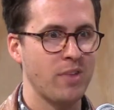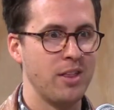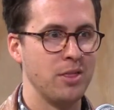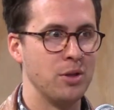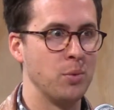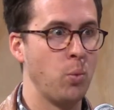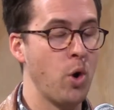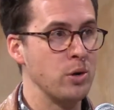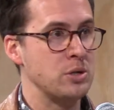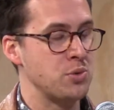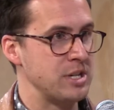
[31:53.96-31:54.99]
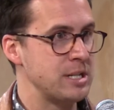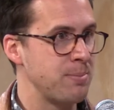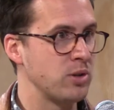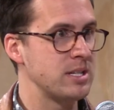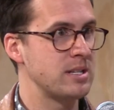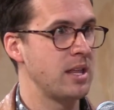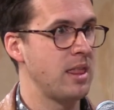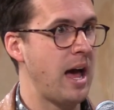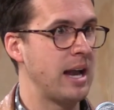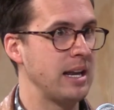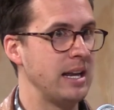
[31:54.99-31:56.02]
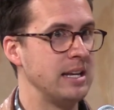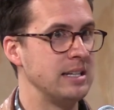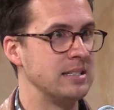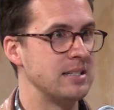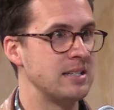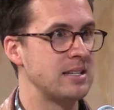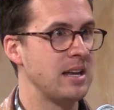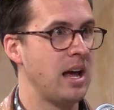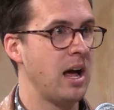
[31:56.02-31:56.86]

the world's response to that is